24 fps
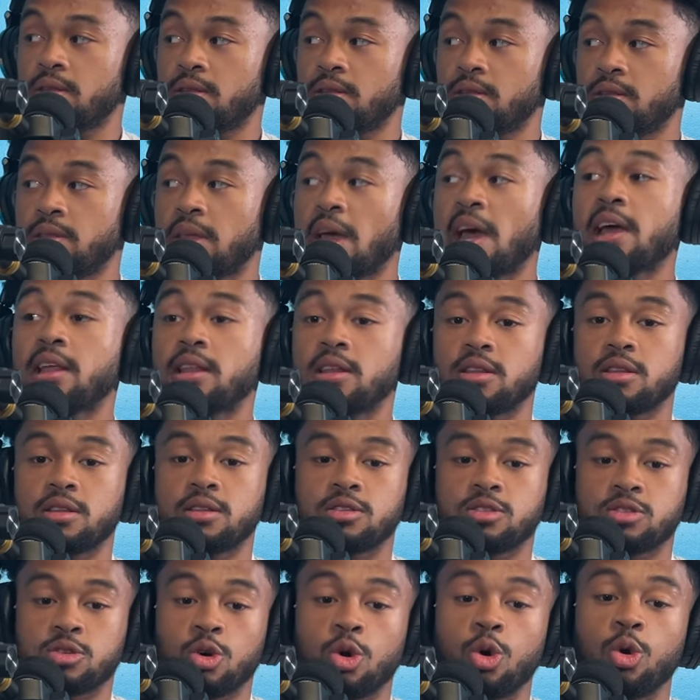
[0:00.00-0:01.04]
that
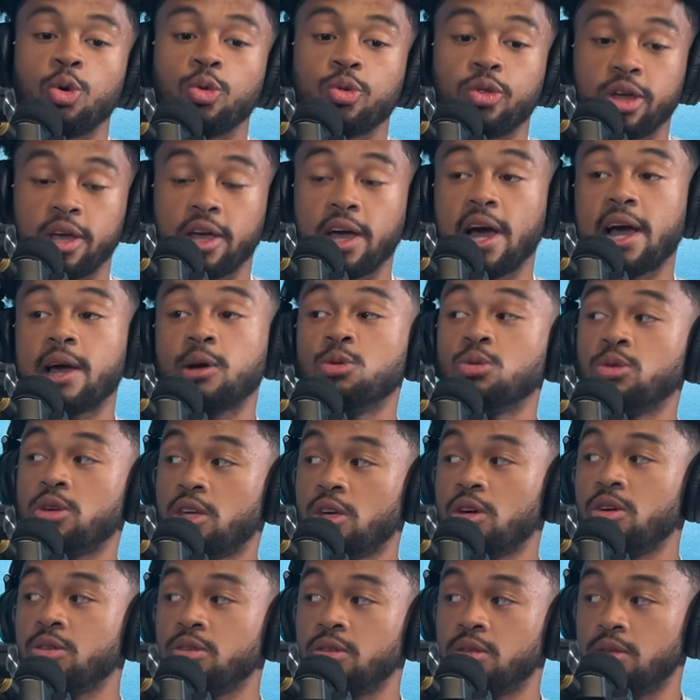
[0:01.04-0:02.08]
told the guy who
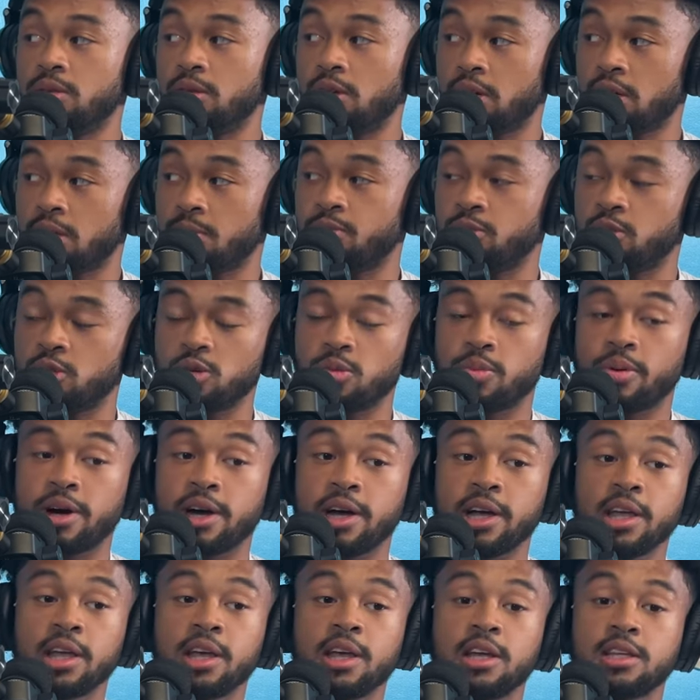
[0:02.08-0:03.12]
killed uh,
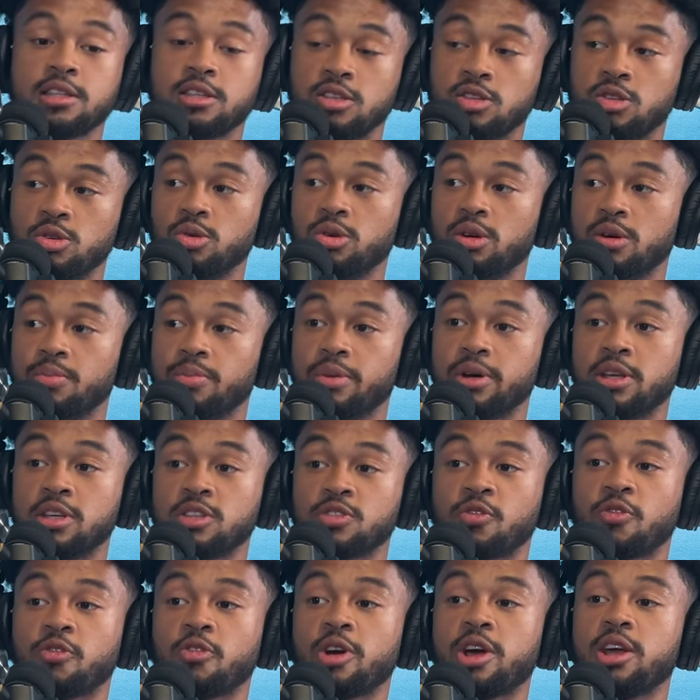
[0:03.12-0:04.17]
Tupac to do it, but his
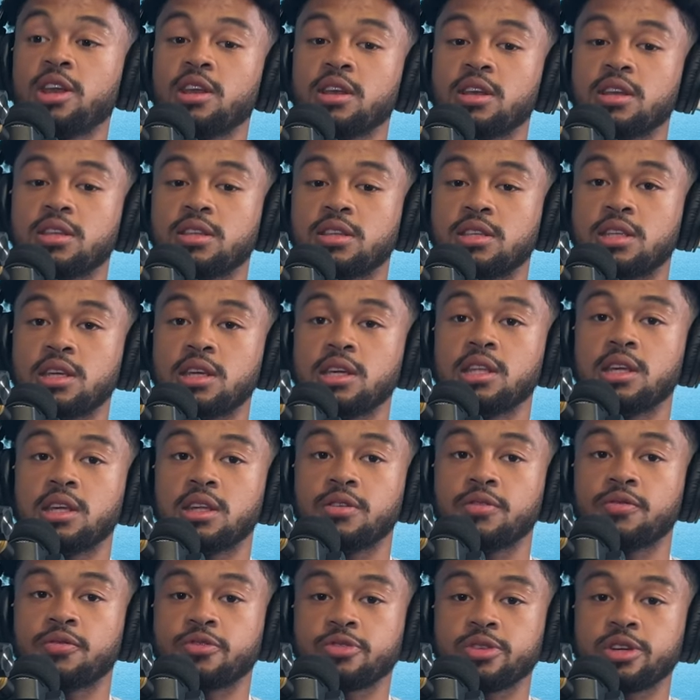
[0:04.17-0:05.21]
friend didn't
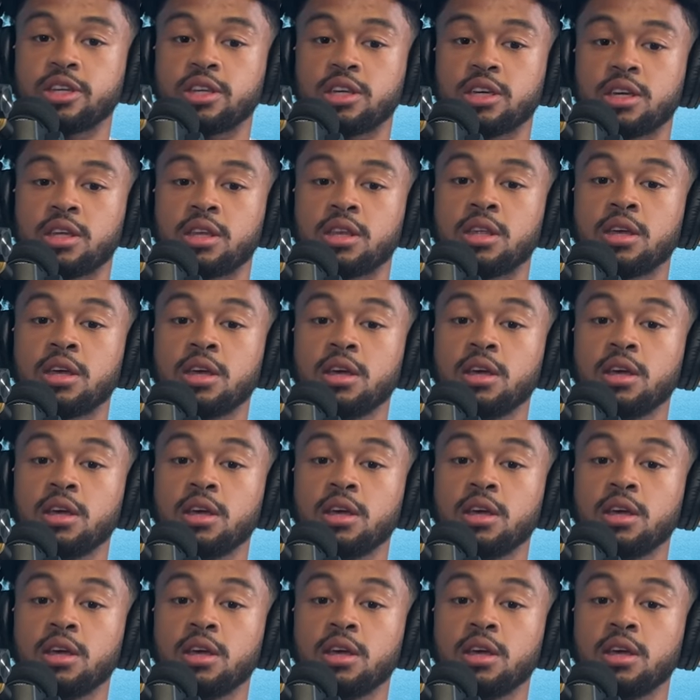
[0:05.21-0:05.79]
freaking